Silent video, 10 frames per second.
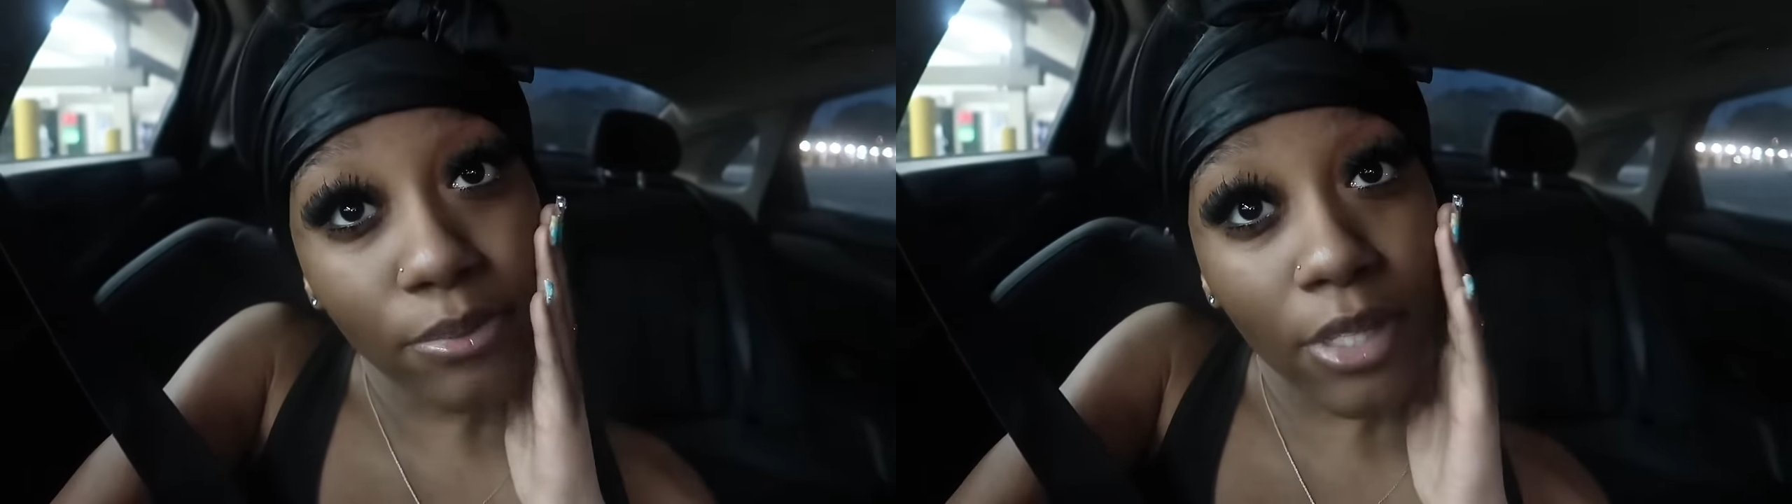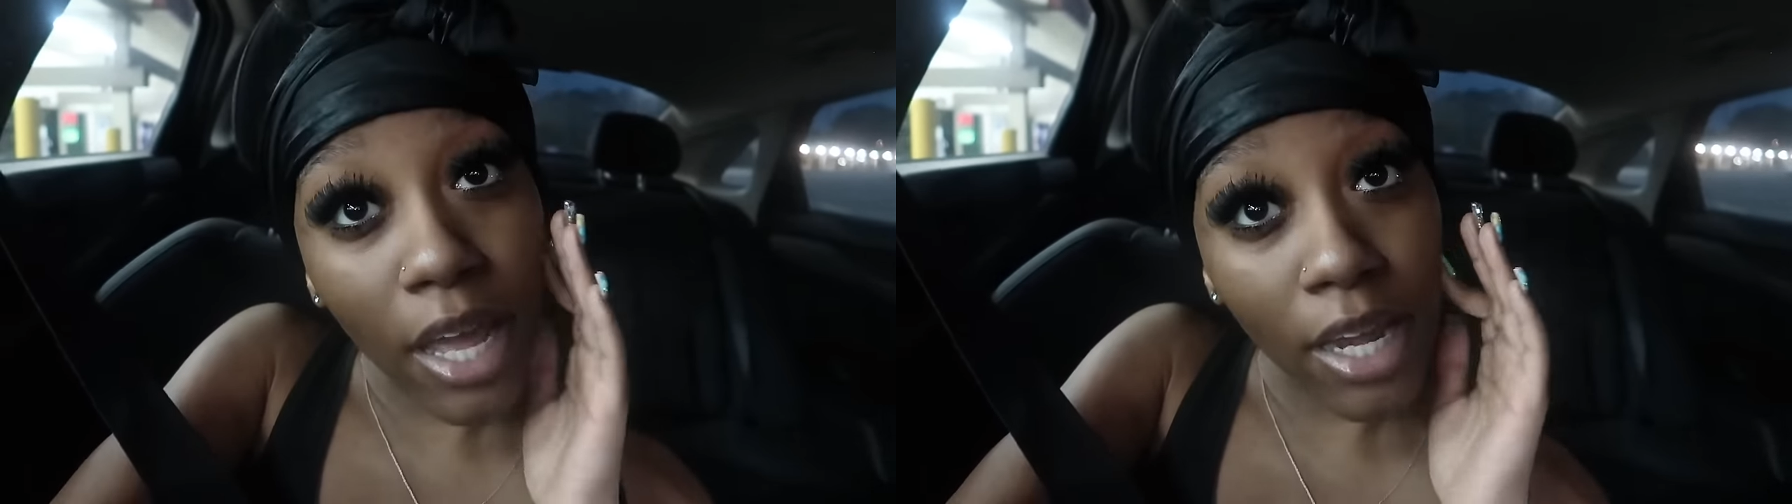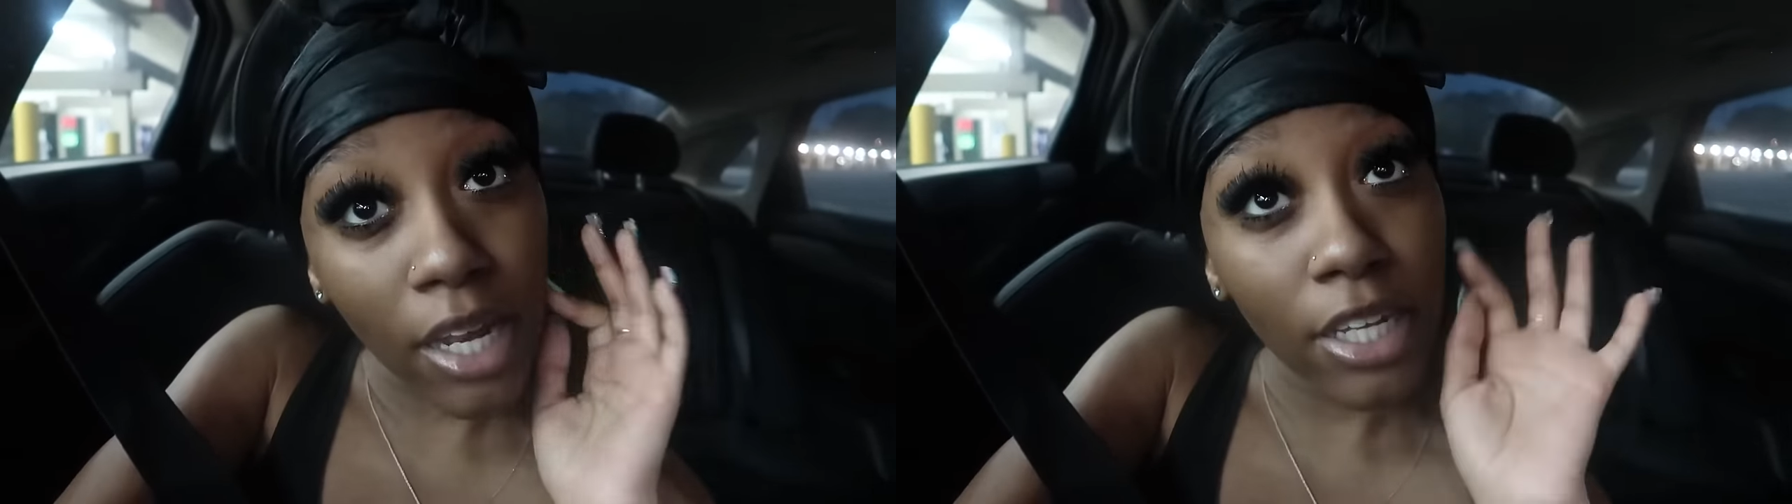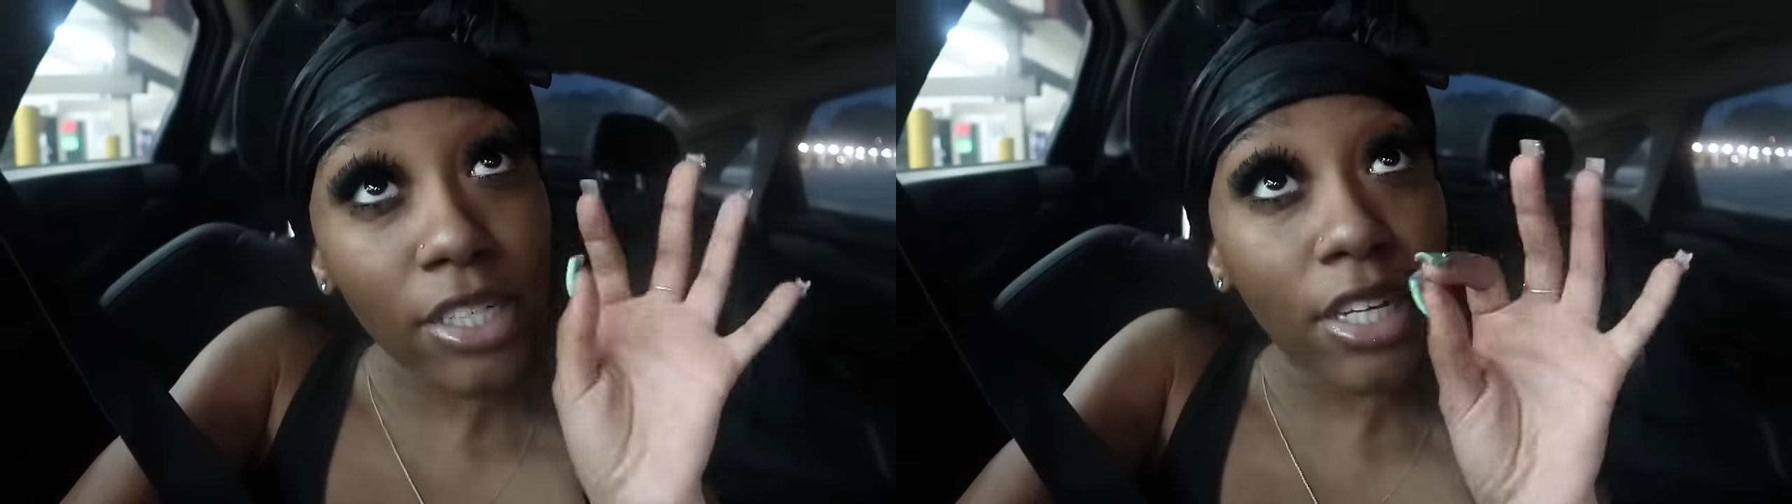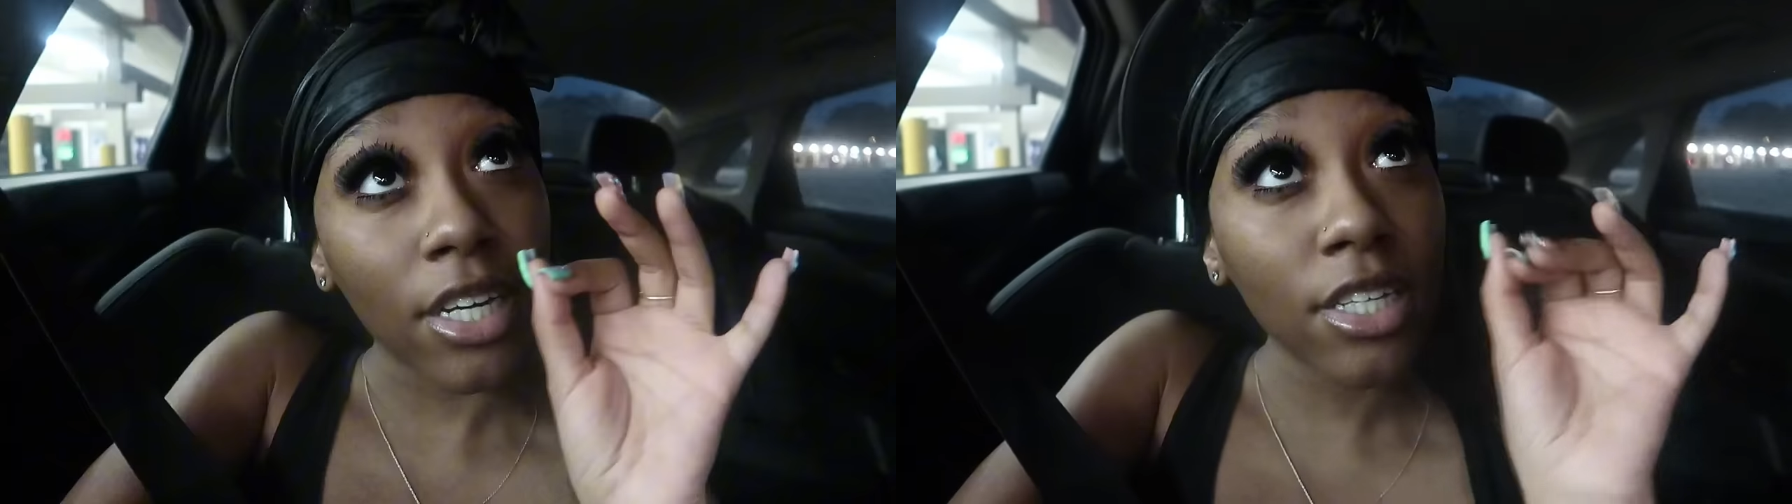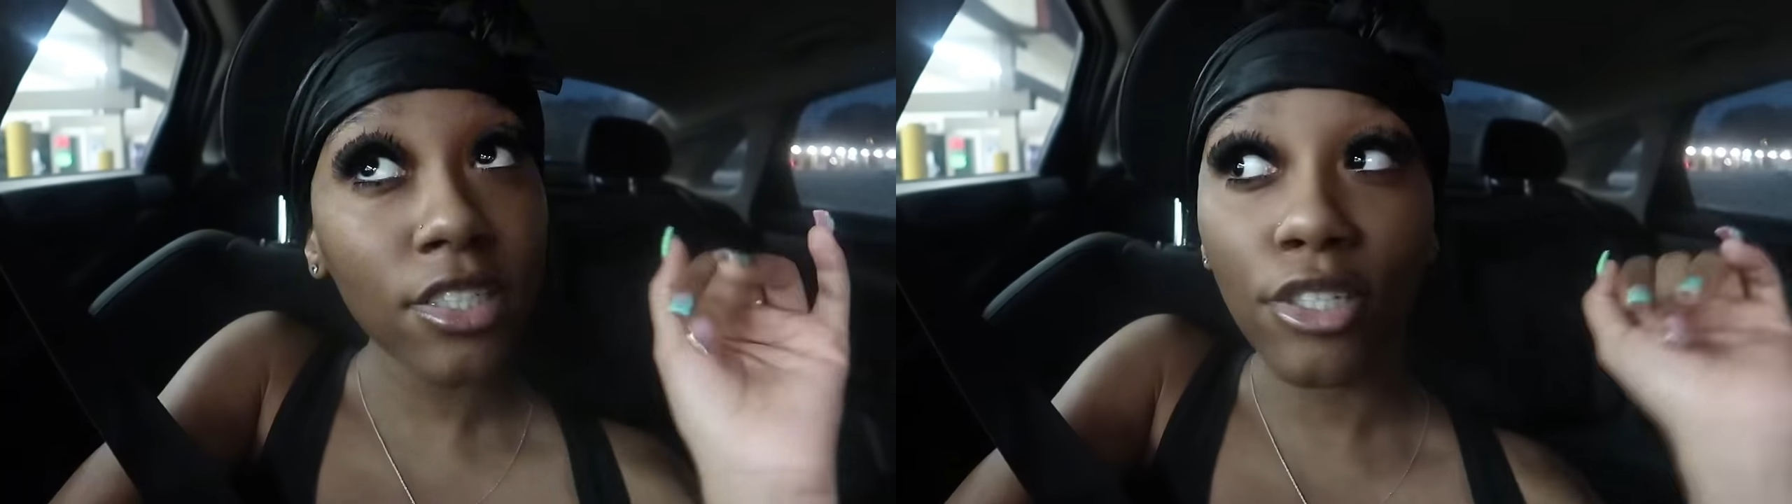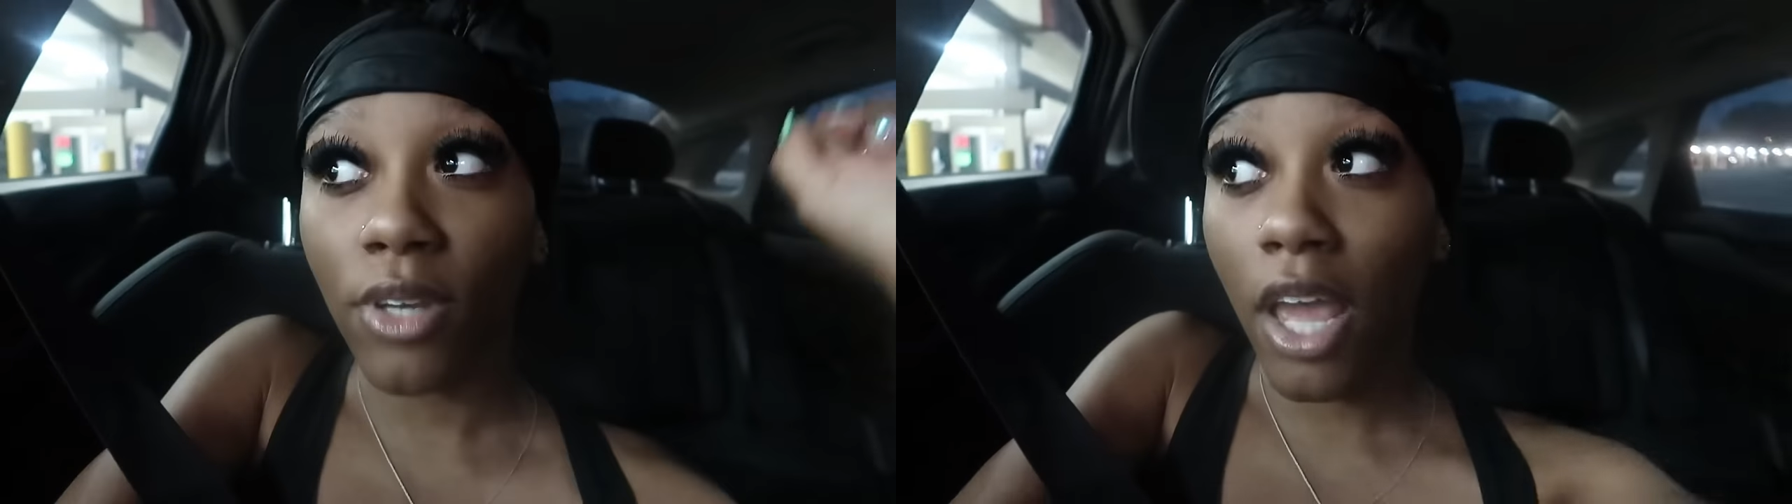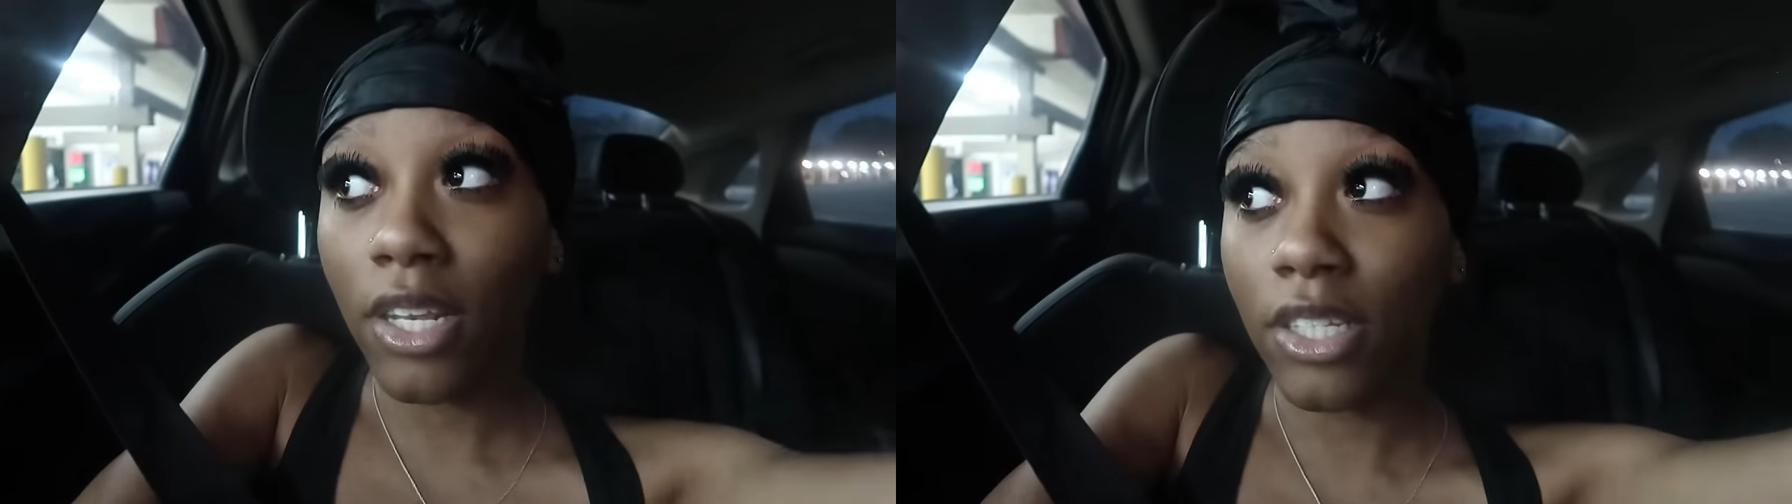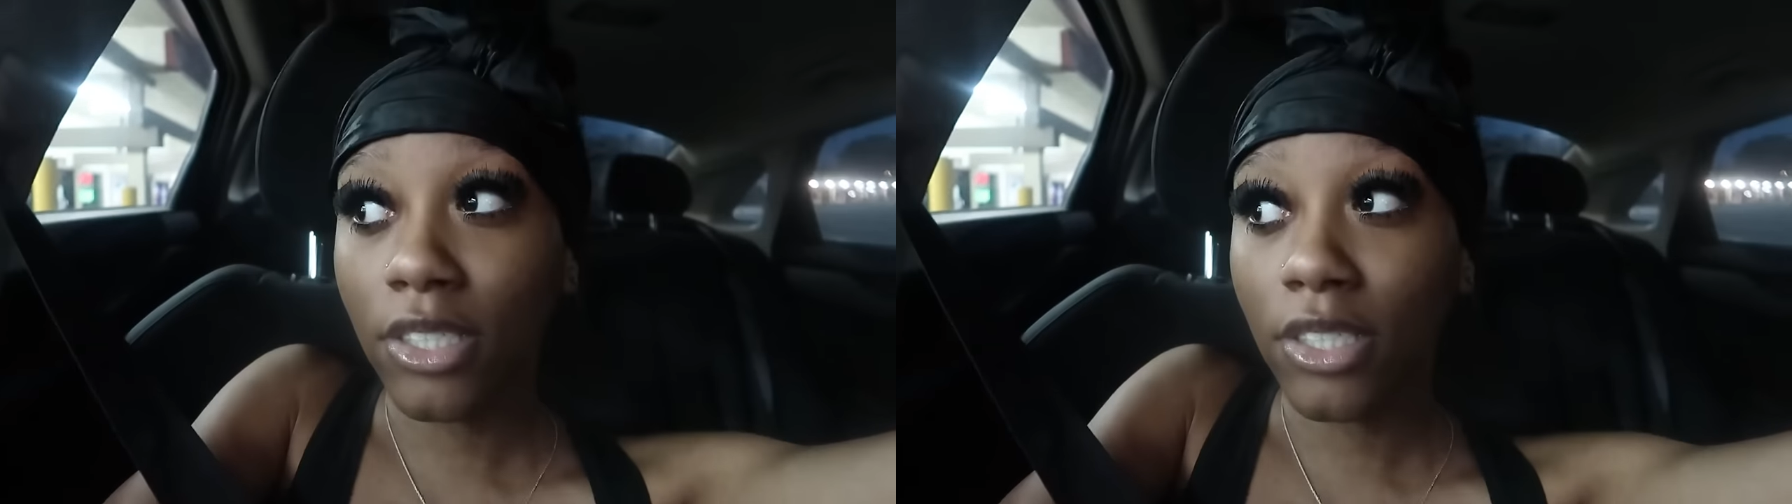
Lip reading: But yeah, these cute.